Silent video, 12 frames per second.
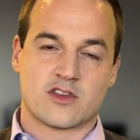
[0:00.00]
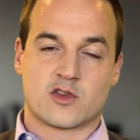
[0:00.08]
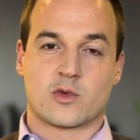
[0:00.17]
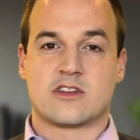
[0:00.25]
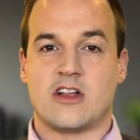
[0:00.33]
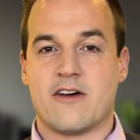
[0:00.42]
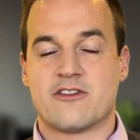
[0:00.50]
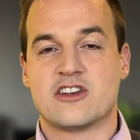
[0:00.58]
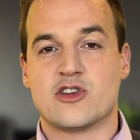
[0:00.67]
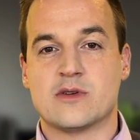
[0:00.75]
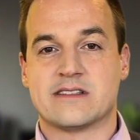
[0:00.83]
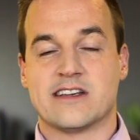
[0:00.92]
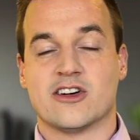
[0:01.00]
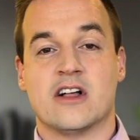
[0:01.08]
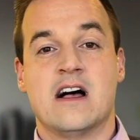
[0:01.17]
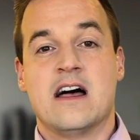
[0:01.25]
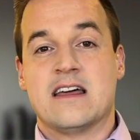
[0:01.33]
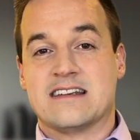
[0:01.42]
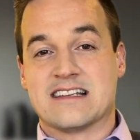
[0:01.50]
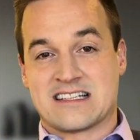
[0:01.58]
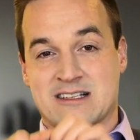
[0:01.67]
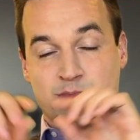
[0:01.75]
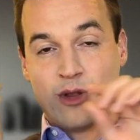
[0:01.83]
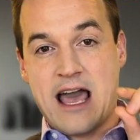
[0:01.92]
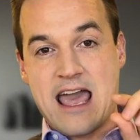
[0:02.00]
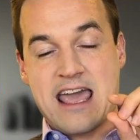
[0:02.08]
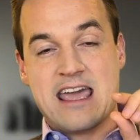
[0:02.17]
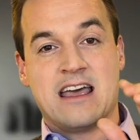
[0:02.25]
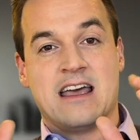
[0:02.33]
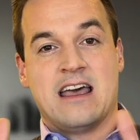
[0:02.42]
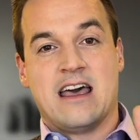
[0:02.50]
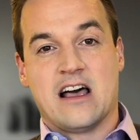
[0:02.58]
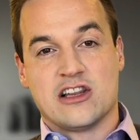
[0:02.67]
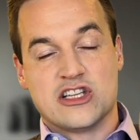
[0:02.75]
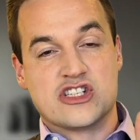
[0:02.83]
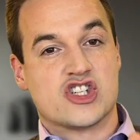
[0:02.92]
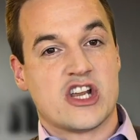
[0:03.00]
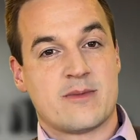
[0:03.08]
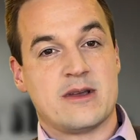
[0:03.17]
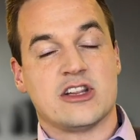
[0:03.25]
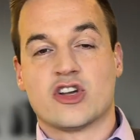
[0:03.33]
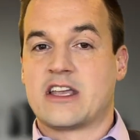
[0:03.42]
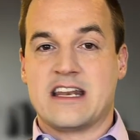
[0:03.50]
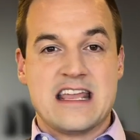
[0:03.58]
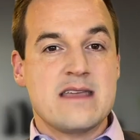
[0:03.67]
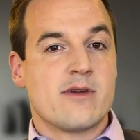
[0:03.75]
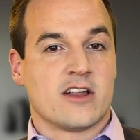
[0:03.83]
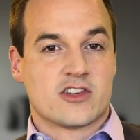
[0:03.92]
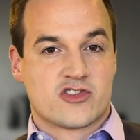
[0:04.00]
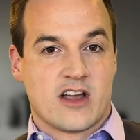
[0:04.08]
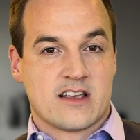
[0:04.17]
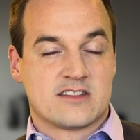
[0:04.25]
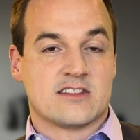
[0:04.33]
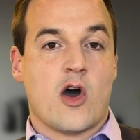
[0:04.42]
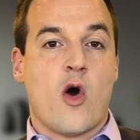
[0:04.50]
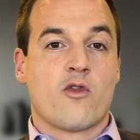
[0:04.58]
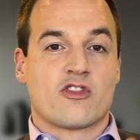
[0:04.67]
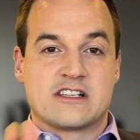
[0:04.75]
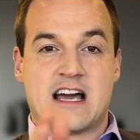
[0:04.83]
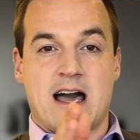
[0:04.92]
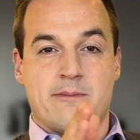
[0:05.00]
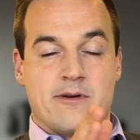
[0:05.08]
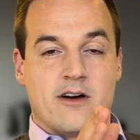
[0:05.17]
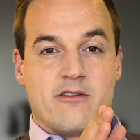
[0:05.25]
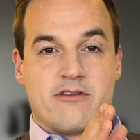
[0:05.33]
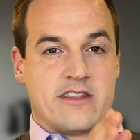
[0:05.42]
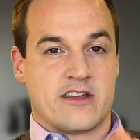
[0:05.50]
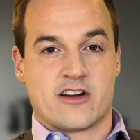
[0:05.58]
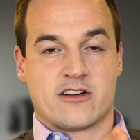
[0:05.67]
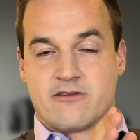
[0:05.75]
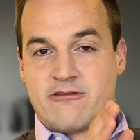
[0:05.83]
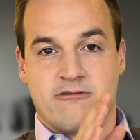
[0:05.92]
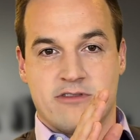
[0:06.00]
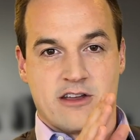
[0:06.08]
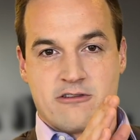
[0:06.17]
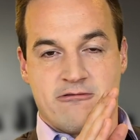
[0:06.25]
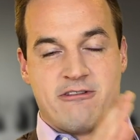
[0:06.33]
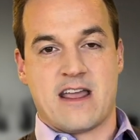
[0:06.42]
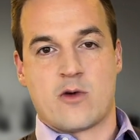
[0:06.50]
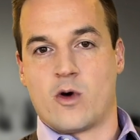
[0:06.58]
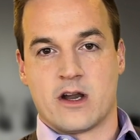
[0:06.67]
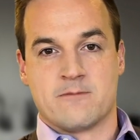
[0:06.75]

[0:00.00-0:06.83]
And so what they'll often do is they'll display a legitimate looking email address over top of their fake one.